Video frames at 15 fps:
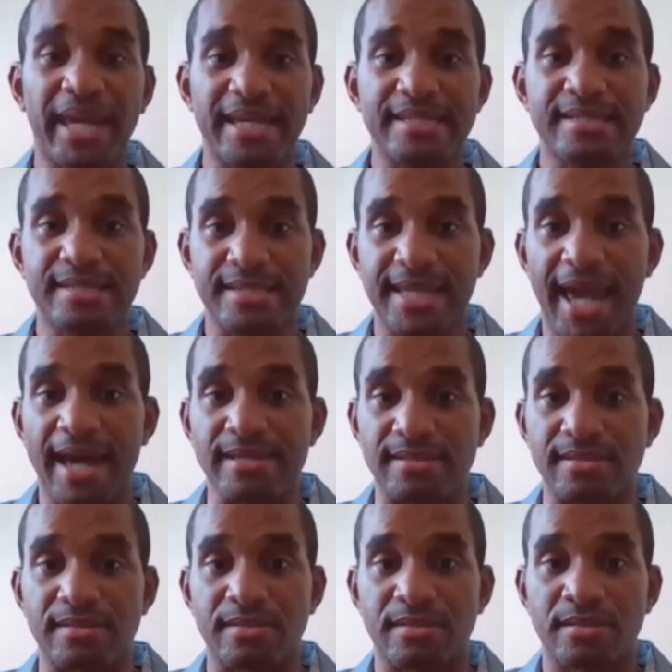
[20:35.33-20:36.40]
cases,
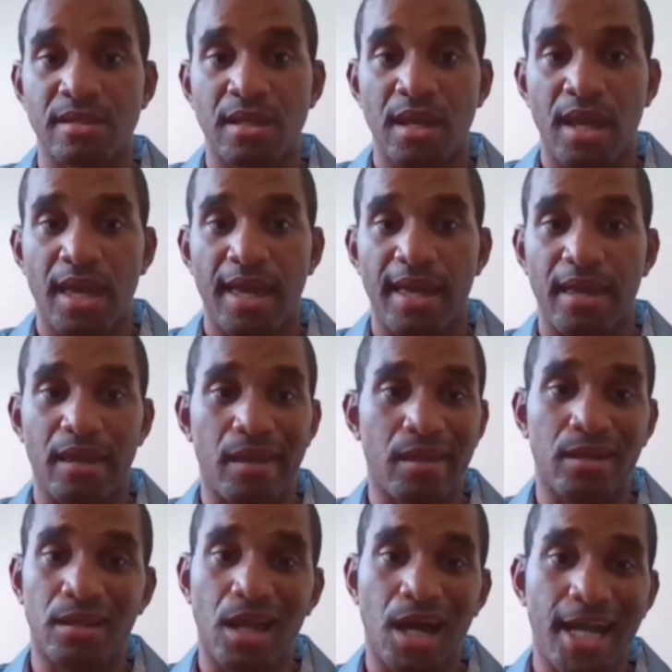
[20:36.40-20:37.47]
yes. In
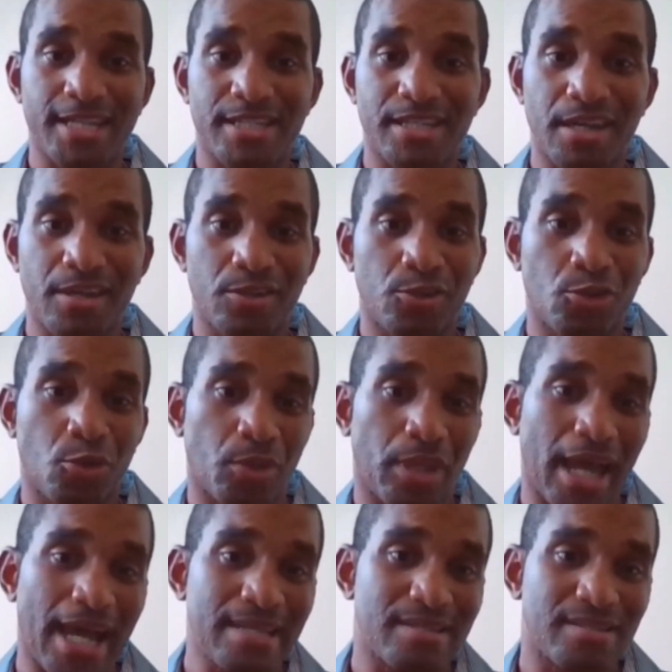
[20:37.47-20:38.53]
a large scale,
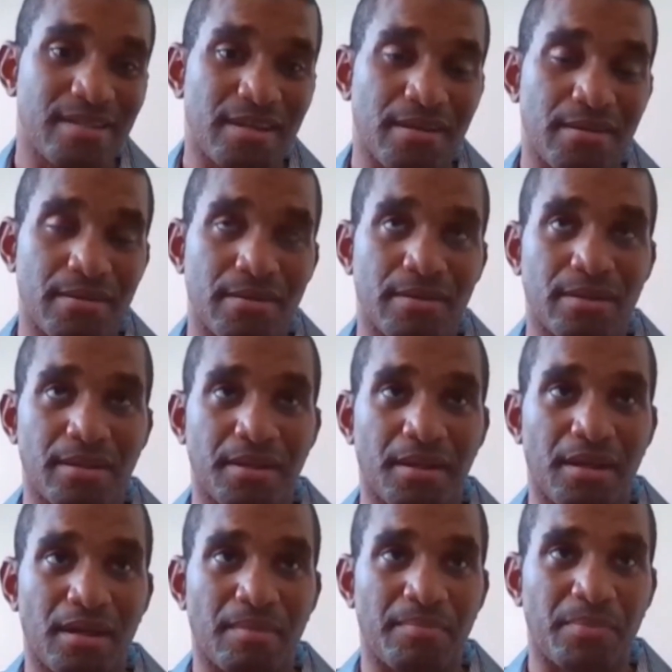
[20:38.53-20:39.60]
last year
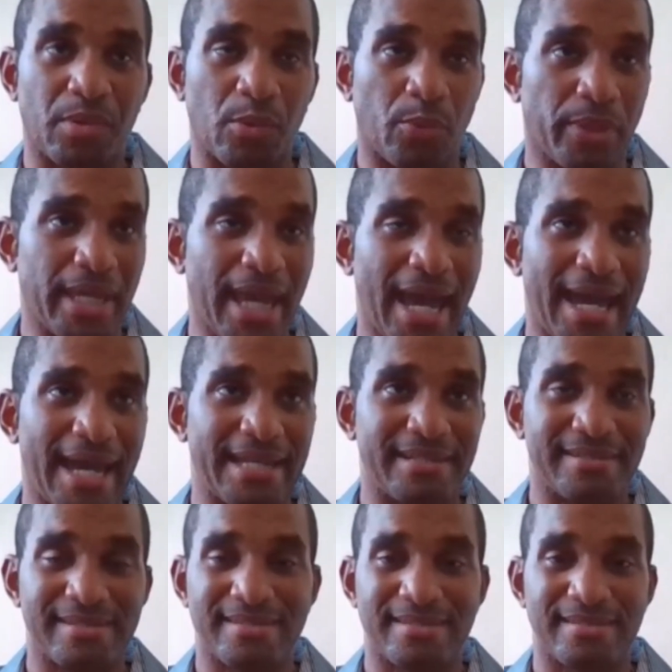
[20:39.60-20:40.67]
we
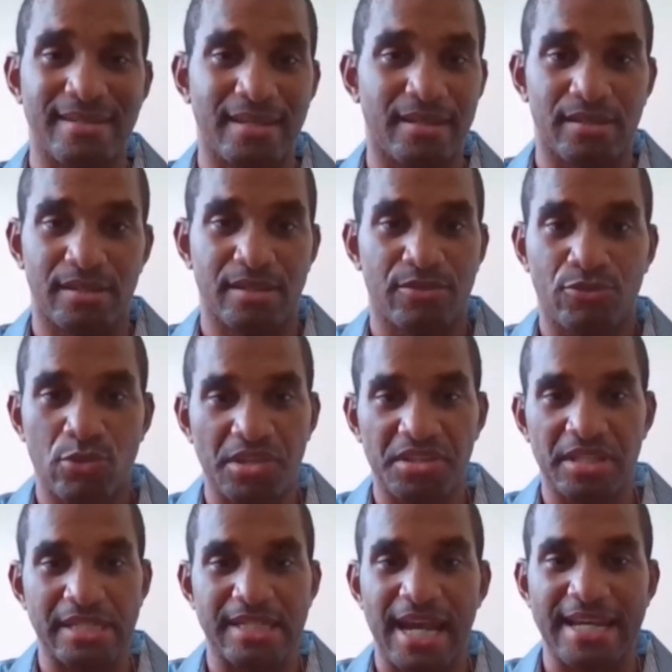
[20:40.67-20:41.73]
had throughout
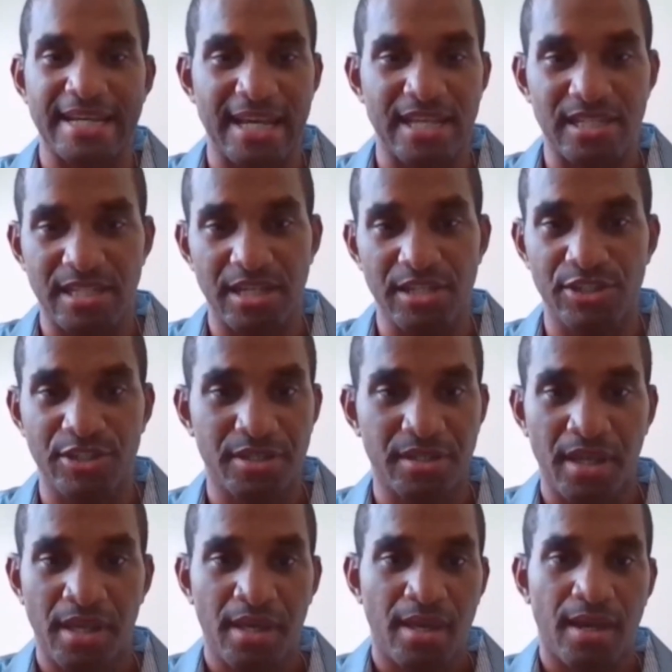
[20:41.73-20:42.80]
the entire
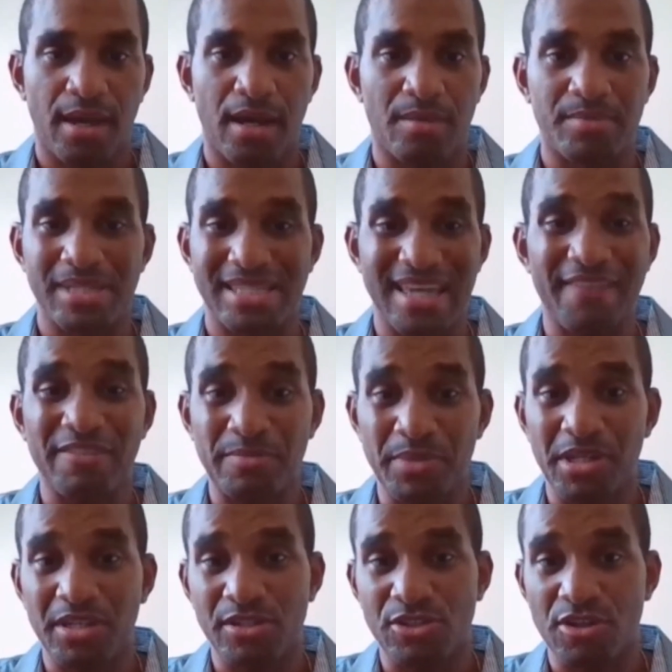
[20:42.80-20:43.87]
destination 7
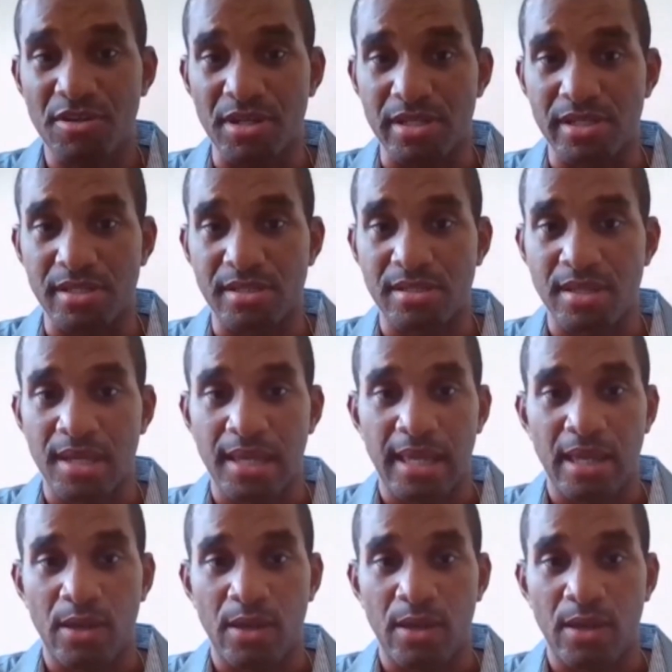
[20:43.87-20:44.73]
million tourists.